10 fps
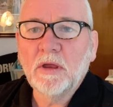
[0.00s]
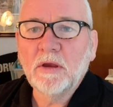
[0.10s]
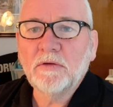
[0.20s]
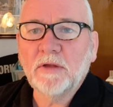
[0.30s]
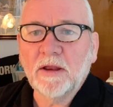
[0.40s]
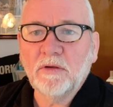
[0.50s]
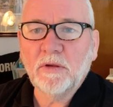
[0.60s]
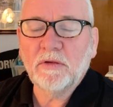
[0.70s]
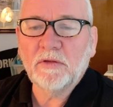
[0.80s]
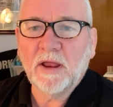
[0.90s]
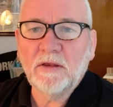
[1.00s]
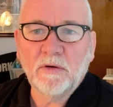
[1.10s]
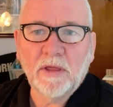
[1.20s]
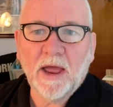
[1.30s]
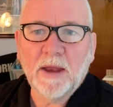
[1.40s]
stay to
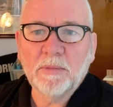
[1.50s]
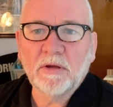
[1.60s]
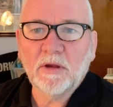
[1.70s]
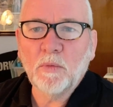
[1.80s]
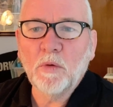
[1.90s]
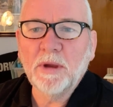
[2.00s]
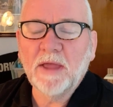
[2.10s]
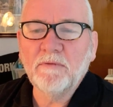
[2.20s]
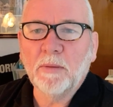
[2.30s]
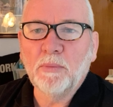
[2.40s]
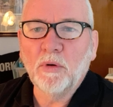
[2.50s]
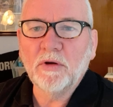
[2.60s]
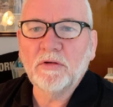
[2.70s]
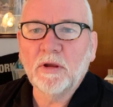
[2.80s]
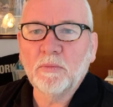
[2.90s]
the end, because I will be giving a
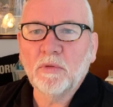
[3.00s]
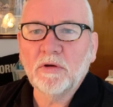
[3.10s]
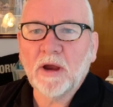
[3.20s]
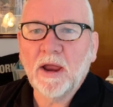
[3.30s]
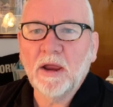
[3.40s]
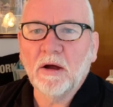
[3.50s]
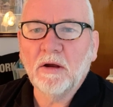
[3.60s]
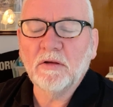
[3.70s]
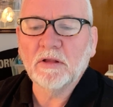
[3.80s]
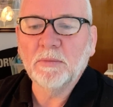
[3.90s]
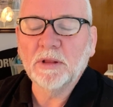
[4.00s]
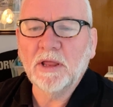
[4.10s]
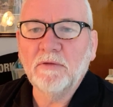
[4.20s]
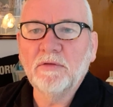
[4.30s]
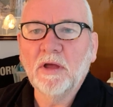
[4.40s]
bonus tip which I honestly
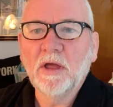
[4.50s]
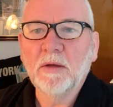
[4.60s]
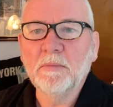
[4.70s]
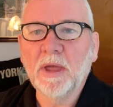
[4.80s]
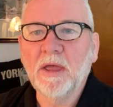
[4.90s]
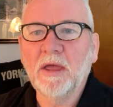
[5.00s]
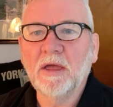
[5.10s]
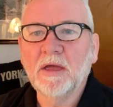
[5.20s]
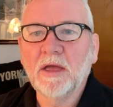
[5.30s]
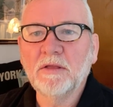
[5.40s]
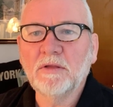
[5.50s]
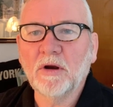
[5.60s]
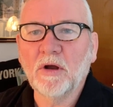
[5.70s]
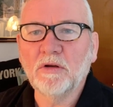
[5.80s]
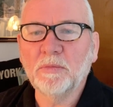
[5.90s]
believe may
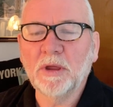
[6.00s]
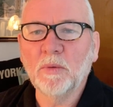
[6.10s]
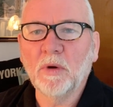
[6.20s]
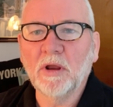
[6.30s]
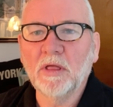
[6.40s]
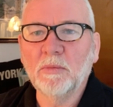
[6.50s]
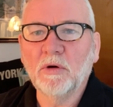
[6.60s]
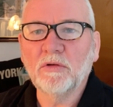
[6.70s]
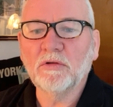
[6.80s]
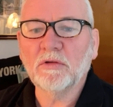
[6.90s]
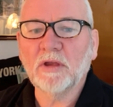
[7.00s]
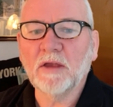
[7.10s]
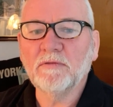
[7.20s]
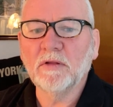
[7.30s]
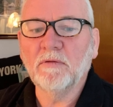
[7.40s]
turn out to be one of the most
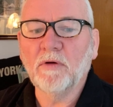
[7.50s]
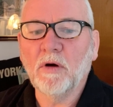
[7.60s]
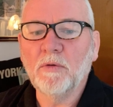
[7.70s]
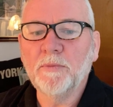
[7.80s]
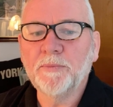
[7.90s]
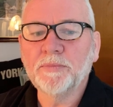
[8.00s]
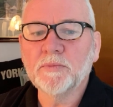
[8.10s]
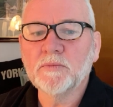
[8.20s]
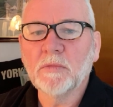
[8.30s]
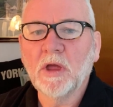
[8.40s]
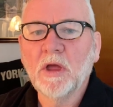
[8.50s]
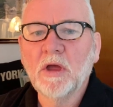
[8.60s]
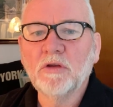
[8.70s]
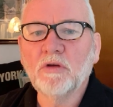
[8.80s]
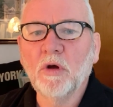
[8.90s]
successful of all.
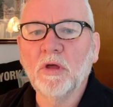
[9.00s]
So